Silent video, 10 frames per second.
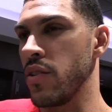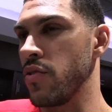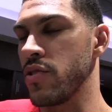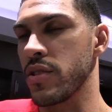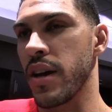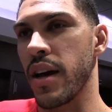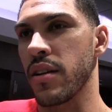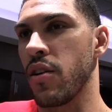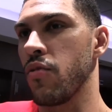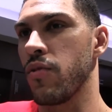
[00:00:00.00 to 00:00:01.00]
you just got to
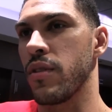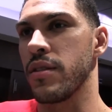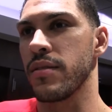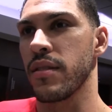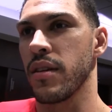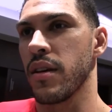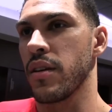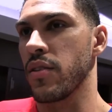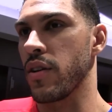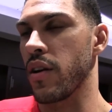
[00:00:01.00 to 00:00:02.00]
go for it.
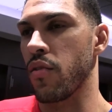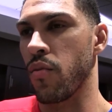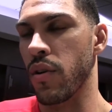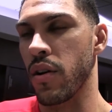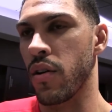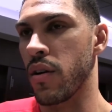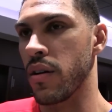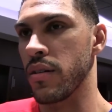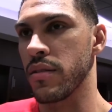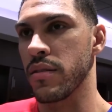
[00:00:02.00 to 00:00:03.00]
You got to work
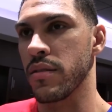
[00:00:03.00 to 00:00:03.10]
hard.